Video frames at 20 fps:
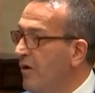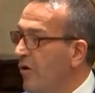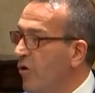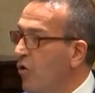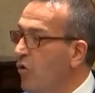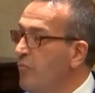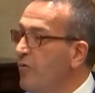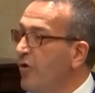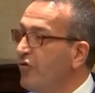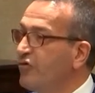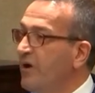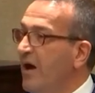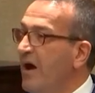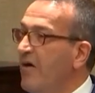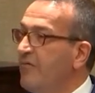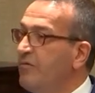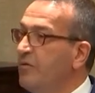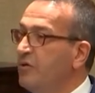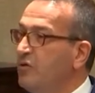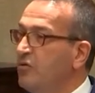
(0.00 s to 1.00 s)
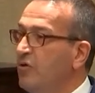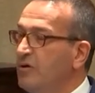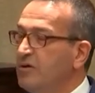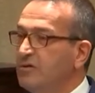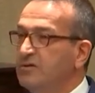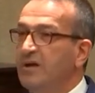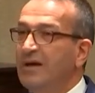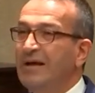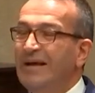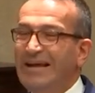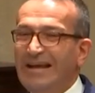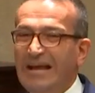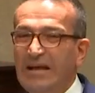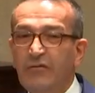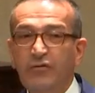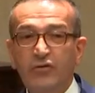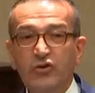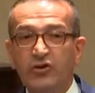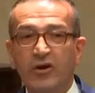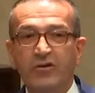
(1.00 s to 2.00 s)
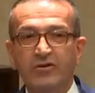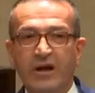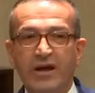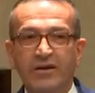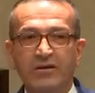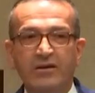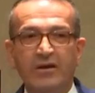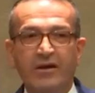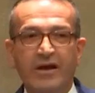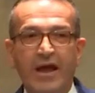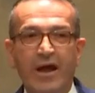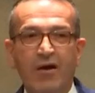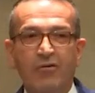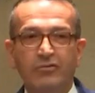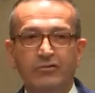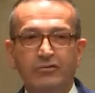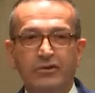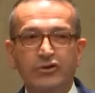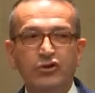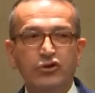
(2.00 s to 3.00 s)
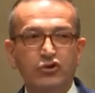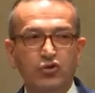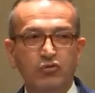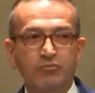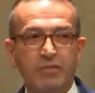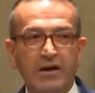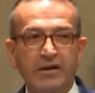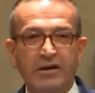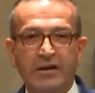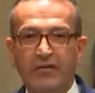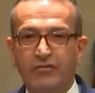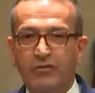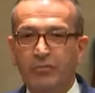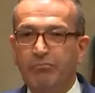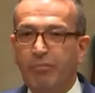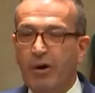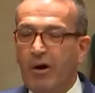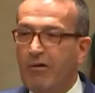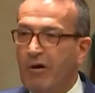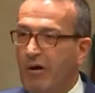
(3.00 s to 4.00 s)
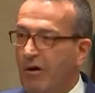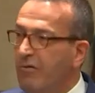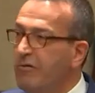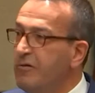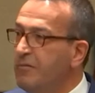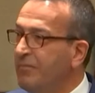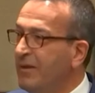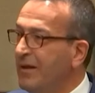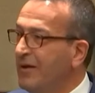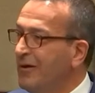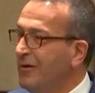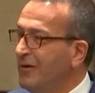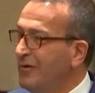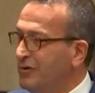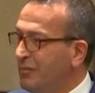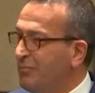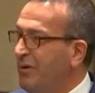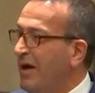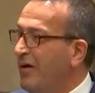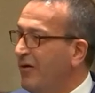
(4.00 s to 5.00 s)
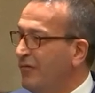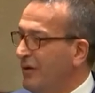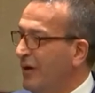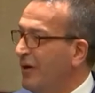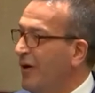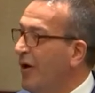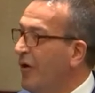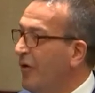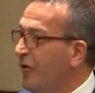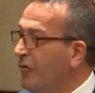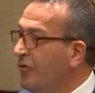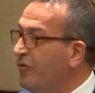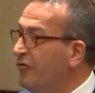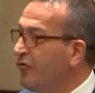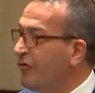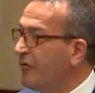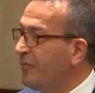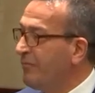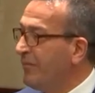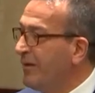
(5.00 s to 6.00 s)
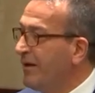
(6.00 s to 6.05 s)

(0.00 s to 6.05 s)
Almost $500,000. Even if you don't take into account the additional money they have to borrow to pay off their loans,